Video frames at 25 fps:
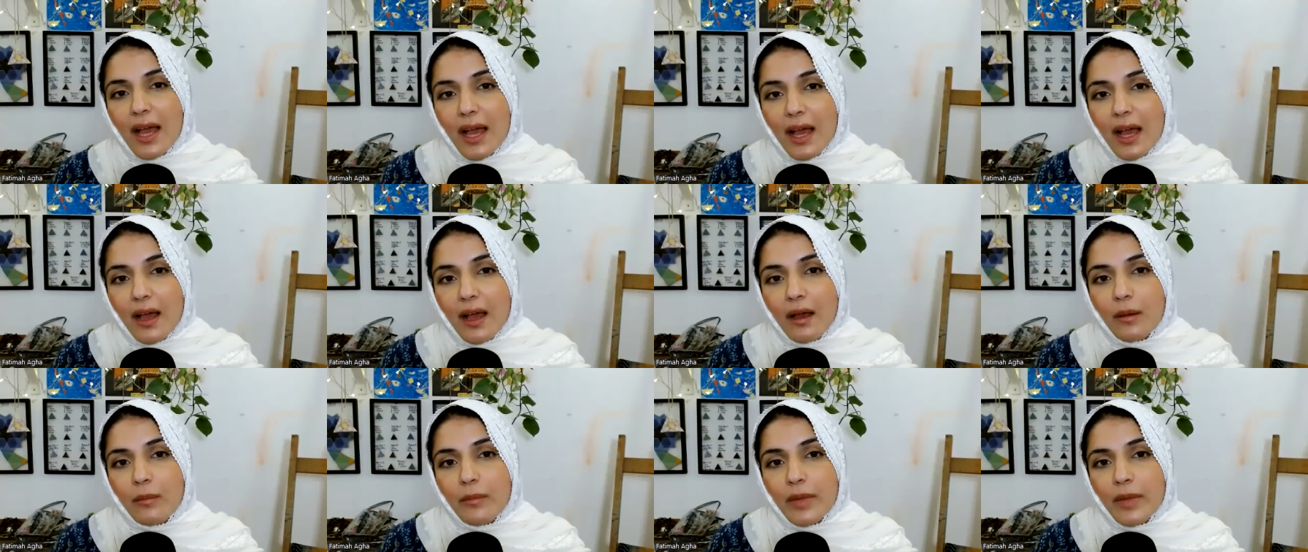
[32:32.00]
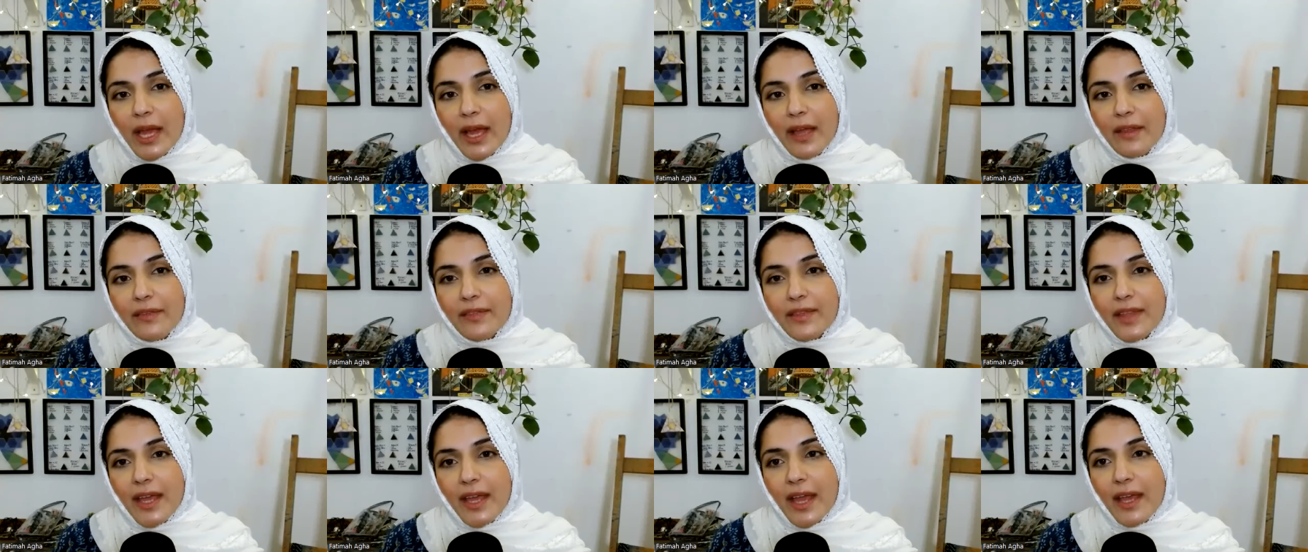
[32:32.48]
Um,
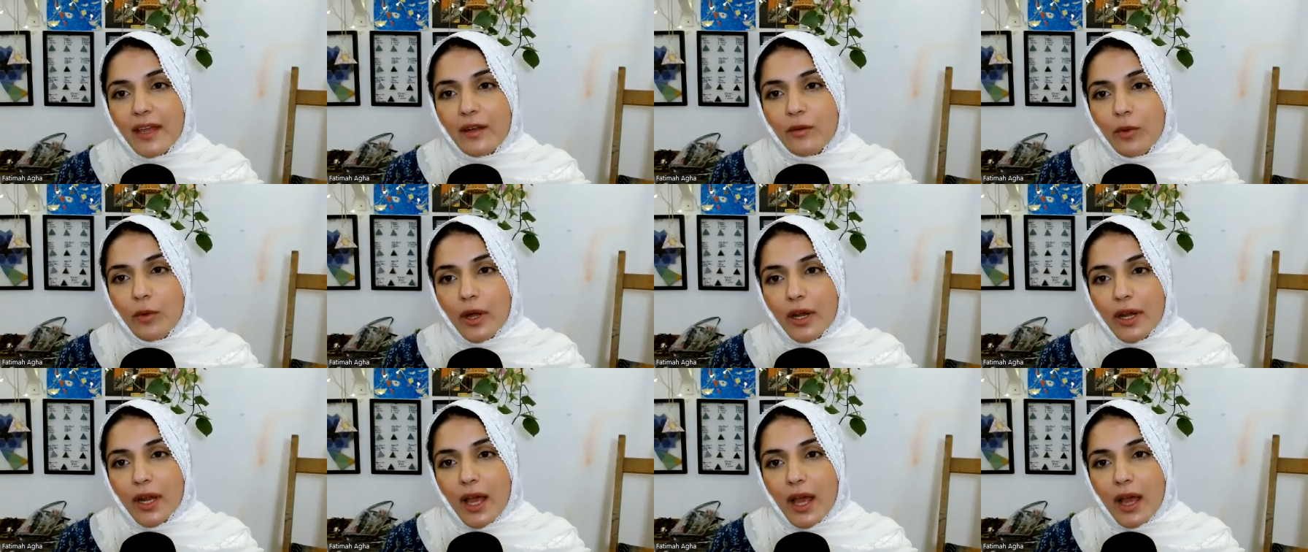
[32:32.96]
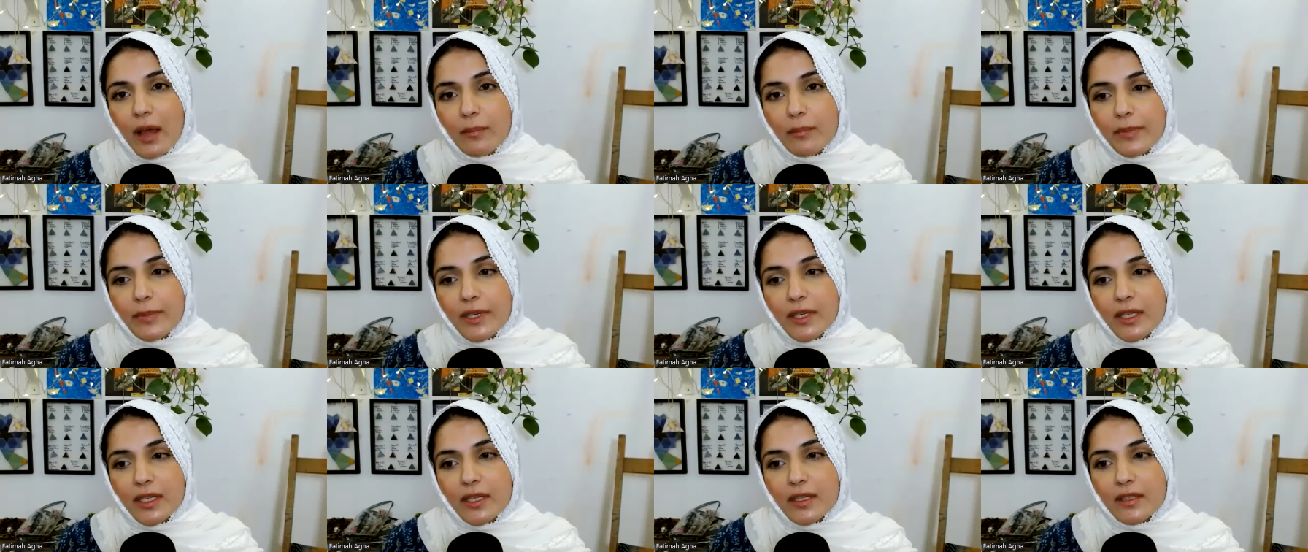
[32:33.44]
and then what
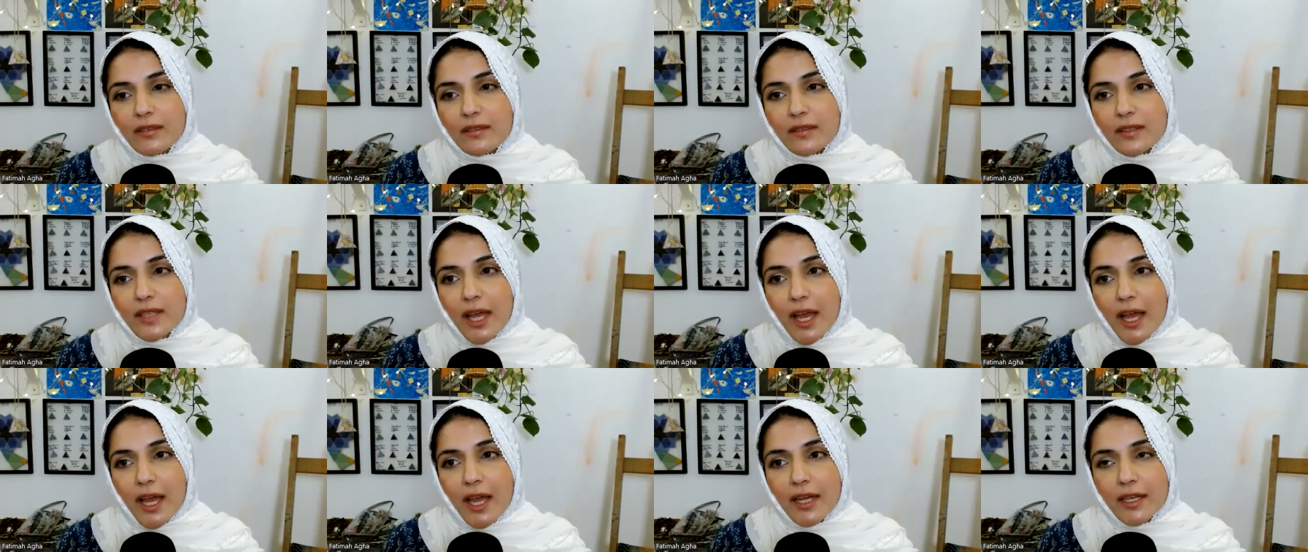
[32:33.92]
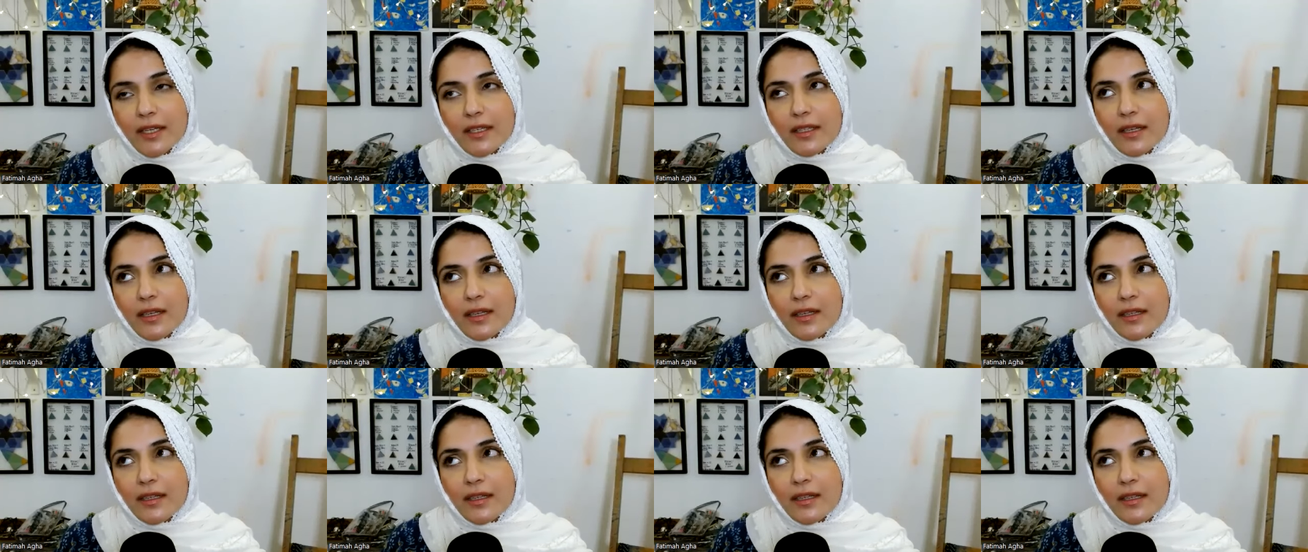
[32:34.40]
happened is that